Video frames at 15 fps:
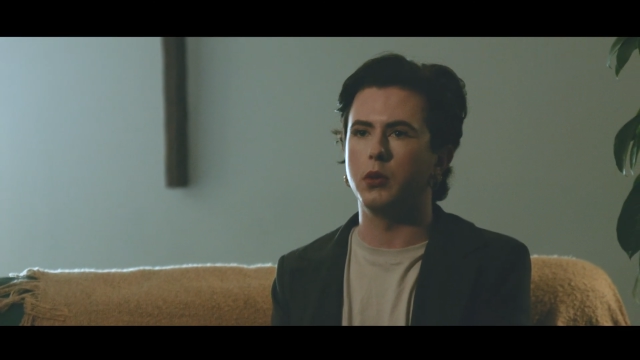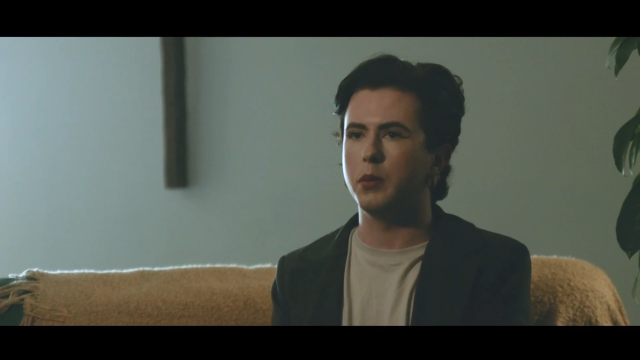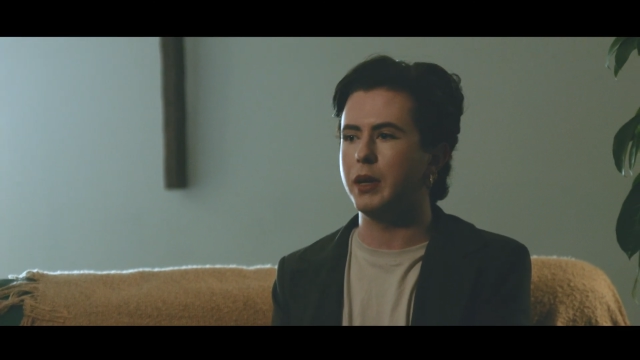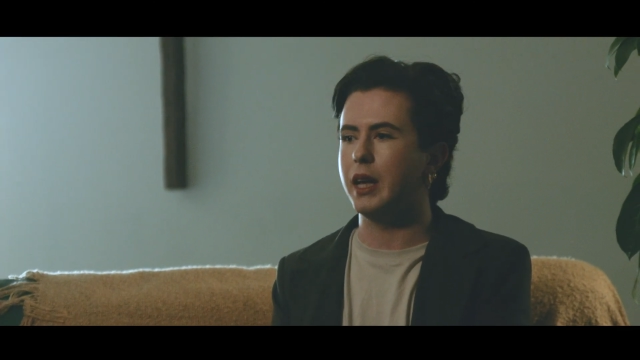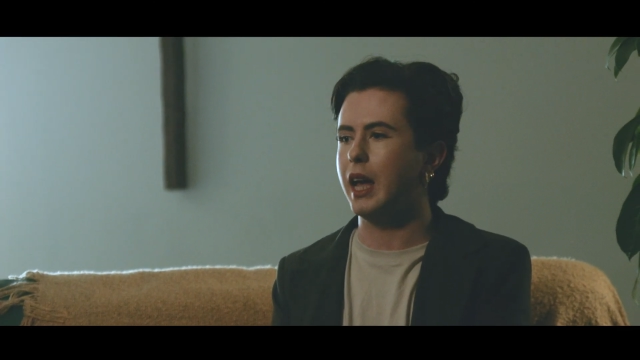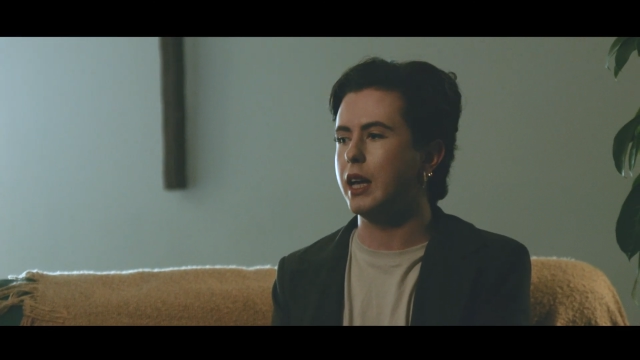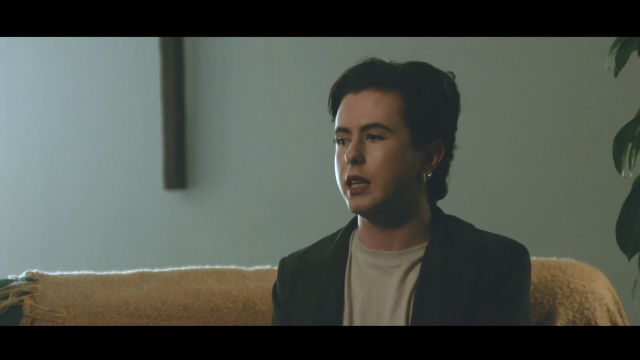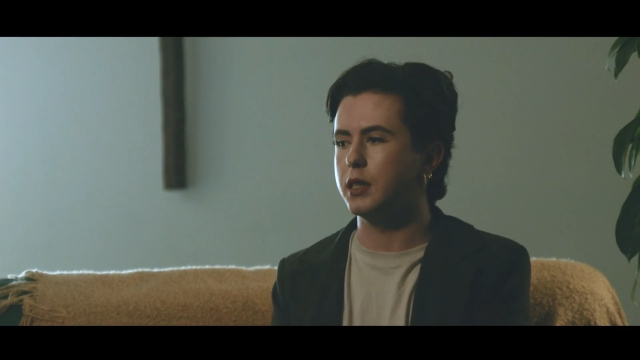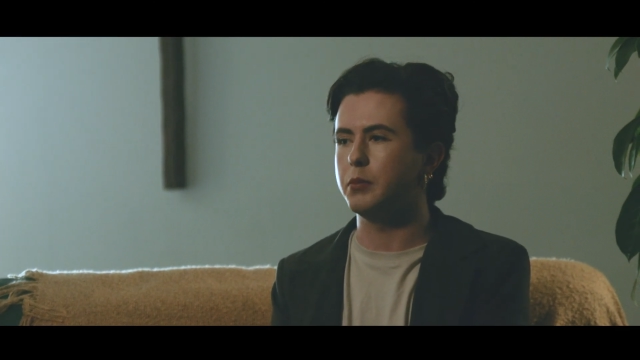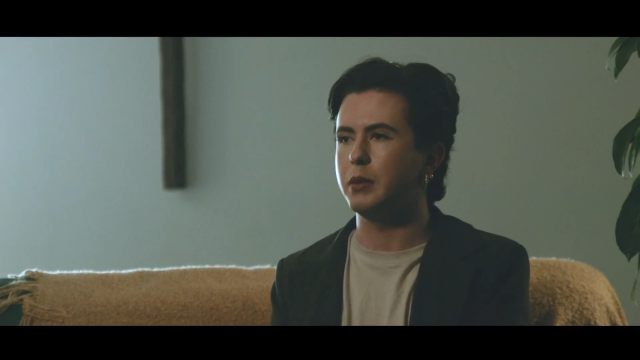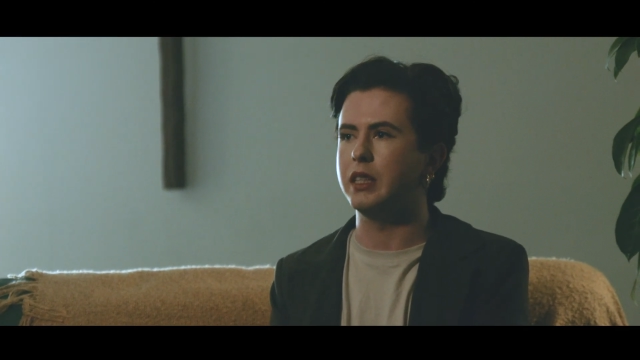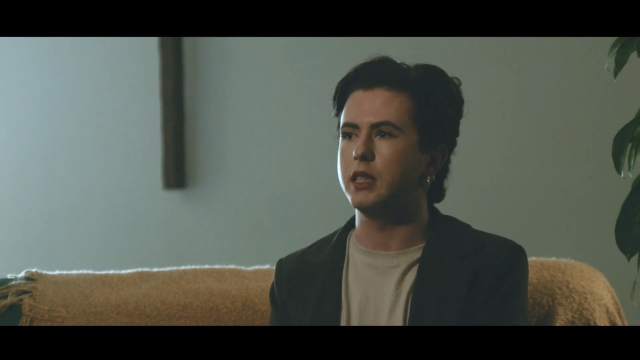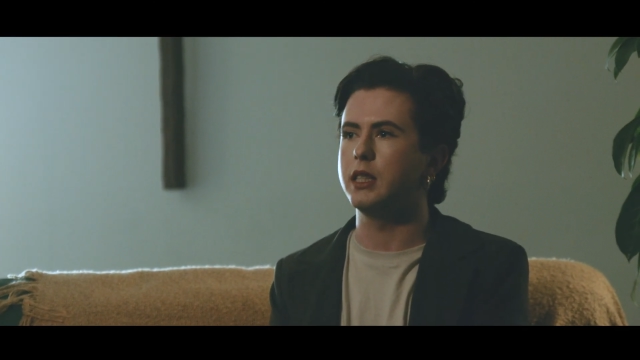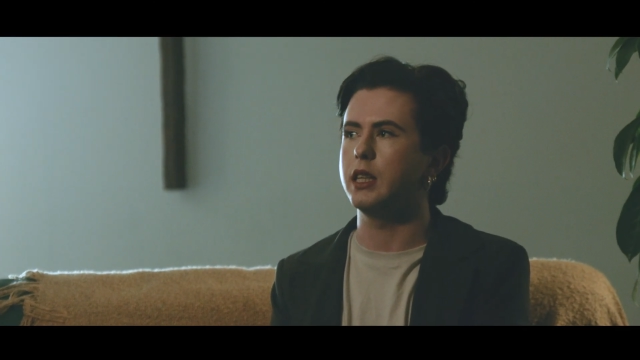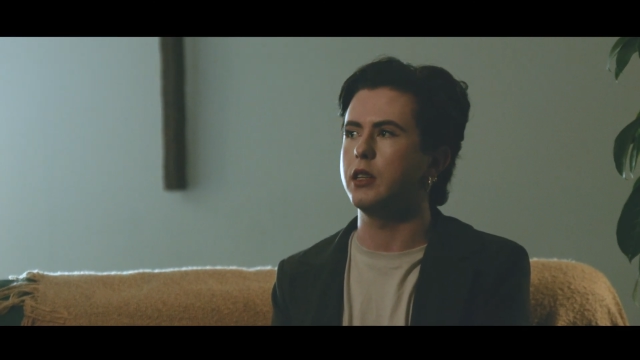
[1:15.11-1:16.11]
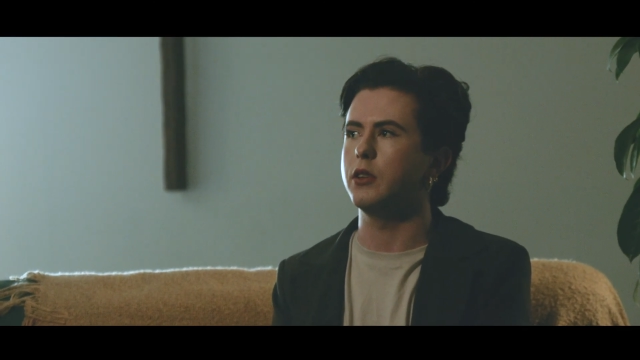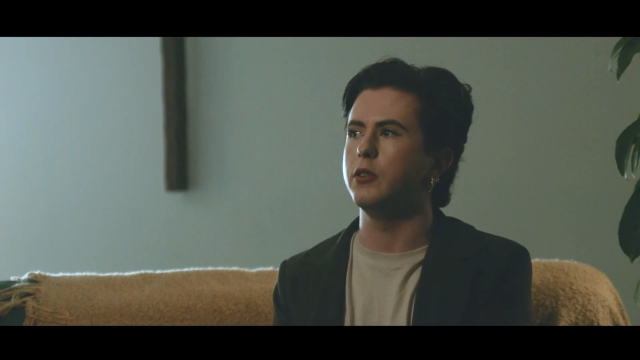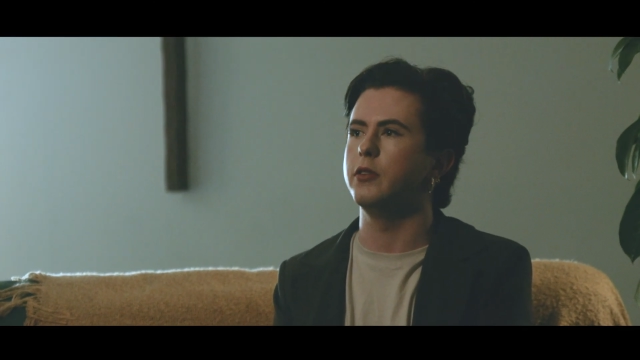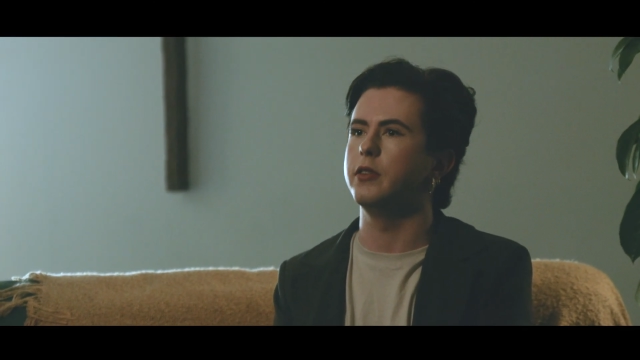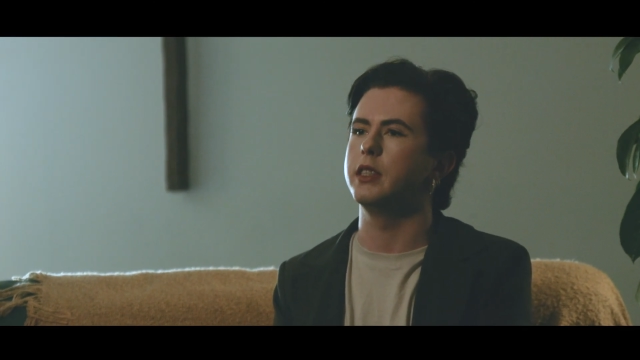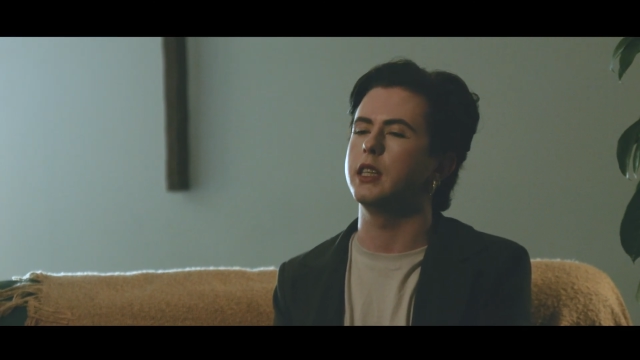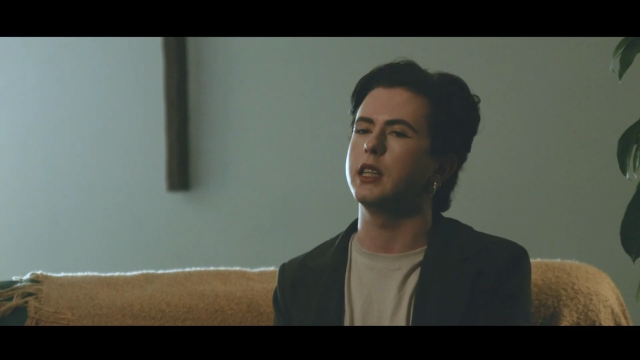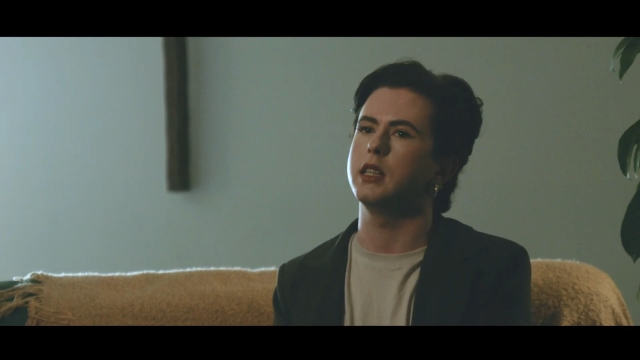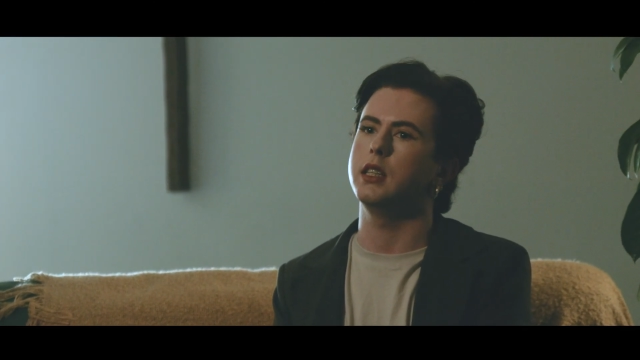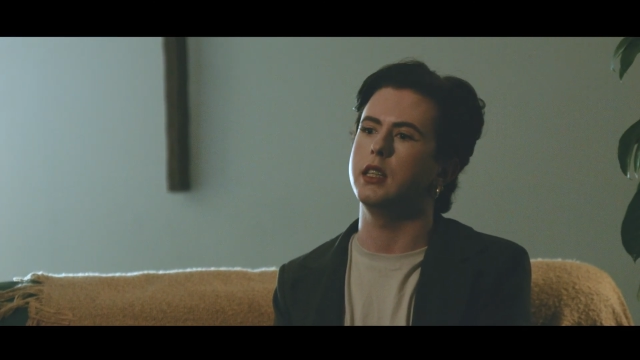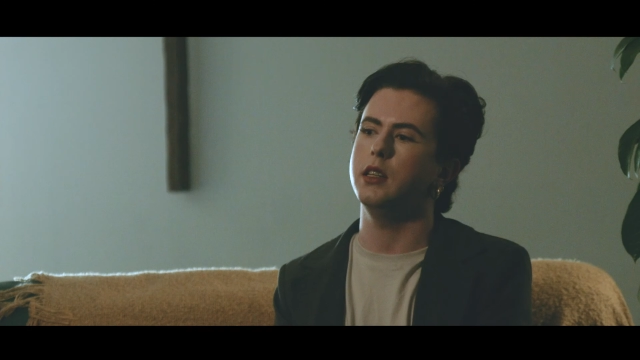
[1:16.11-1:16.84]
Robert has been single for 6